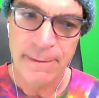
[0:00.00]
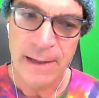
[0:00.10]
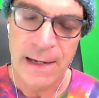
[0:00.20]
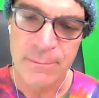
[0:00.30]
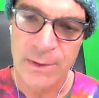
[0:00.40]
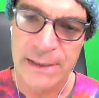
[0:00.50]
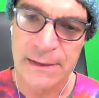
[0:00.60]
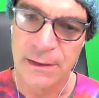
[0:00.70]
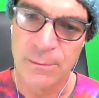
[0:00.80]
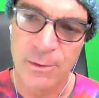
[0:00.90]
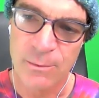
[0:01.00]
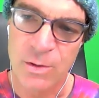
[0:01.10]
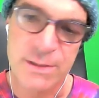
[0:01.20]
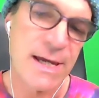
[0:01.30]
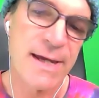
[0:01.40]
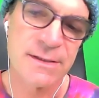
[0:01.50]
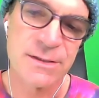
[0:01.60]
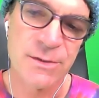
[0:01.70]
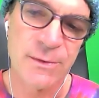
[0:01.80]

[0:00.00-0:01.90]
I'm bringing a little bit more science to